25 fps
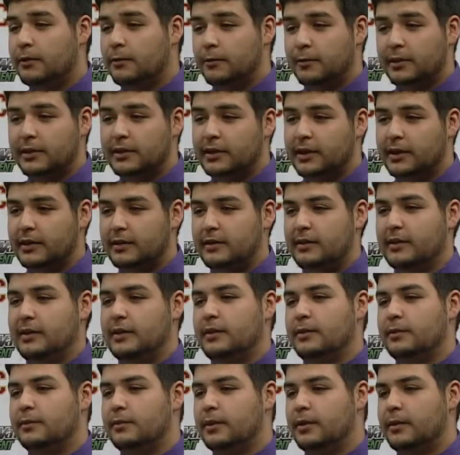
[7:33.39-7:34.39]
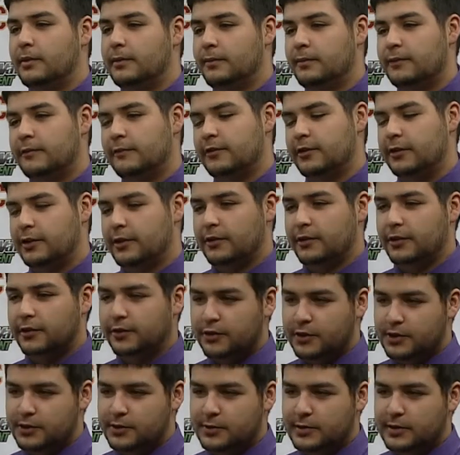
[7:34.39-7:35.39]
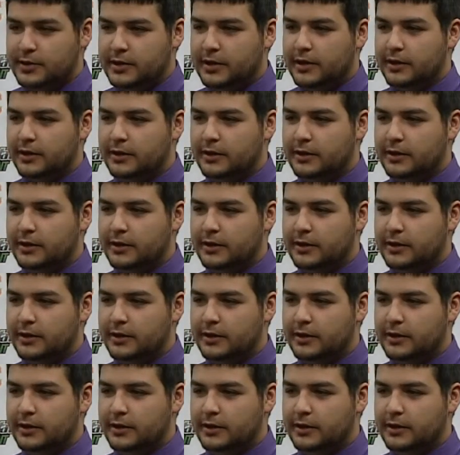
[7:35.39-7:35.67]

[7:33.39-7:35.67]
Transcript: with that team for your freshman year,